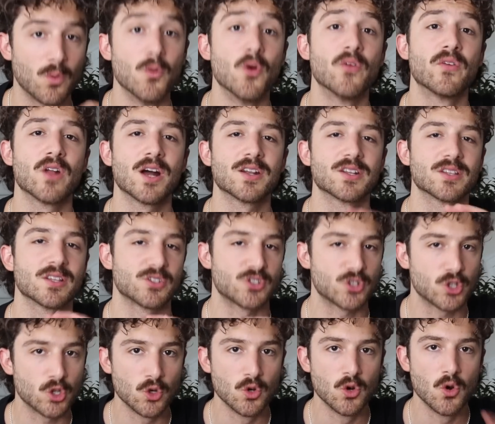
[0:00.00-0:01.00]
moving on to the
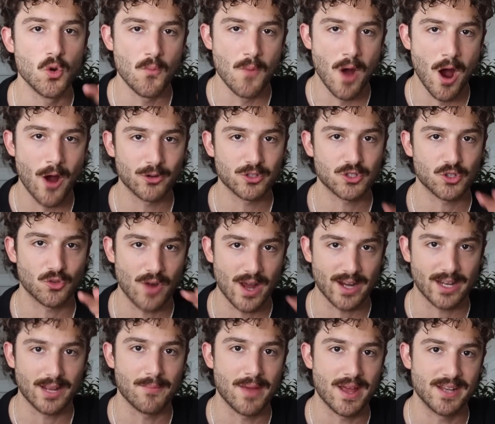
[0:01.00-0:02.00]
2 most
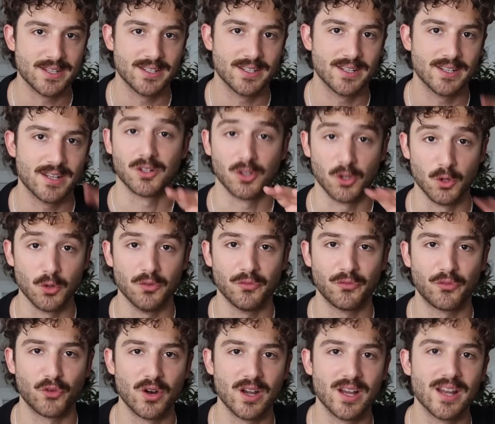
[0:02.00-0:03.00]
recommended
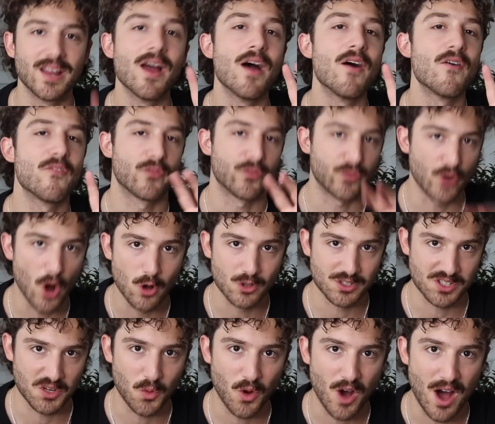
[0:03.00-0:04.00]
gluten-free
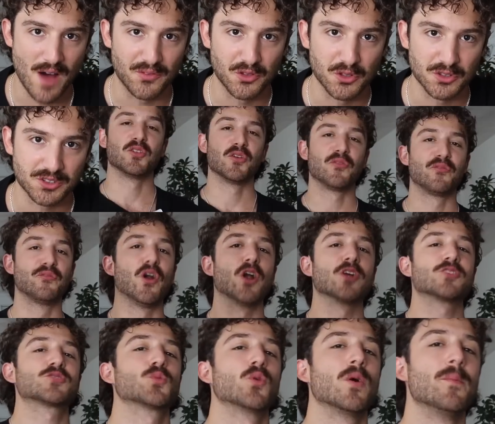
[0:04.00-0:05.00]
frozen waffles. The
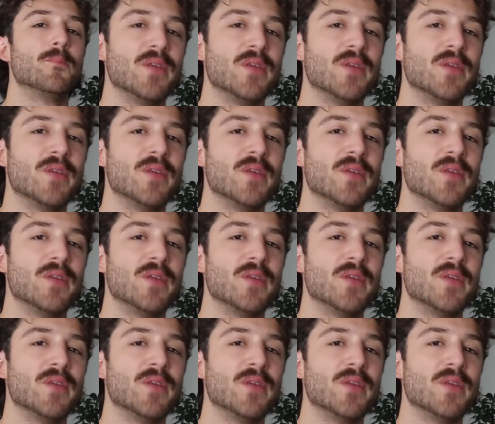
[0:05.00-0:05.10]
first one